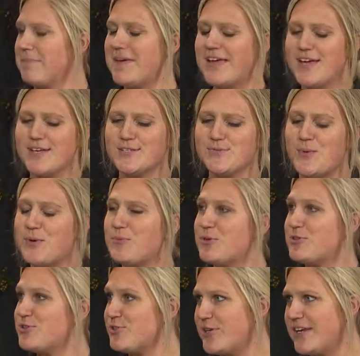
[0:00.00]
because when we're
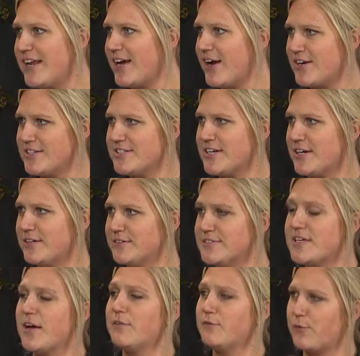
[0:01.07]
treating ourselves,
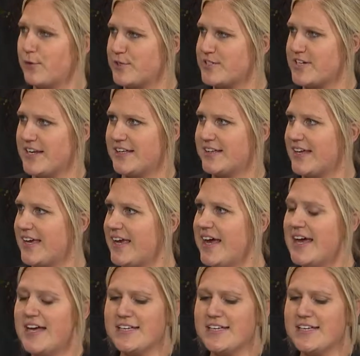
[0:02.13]
unfortunately,